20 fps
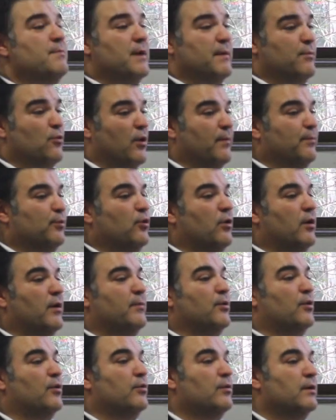Be more
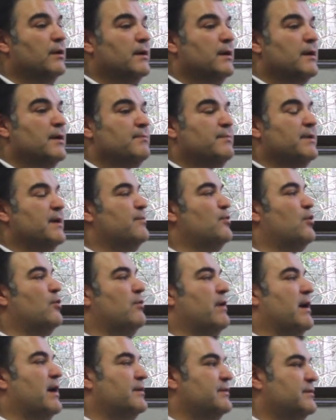employable, be
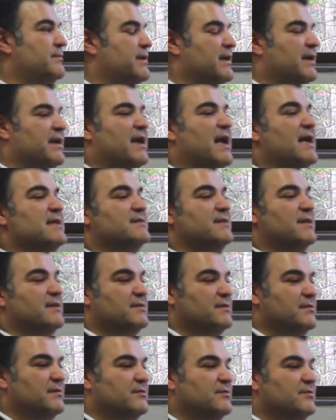more rounded, being an
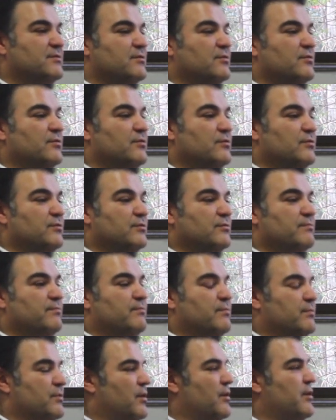asset to
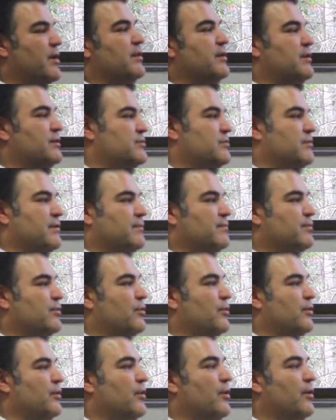not only to an
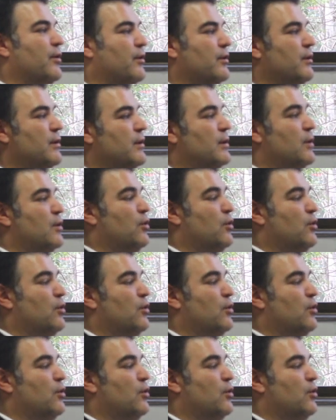employer,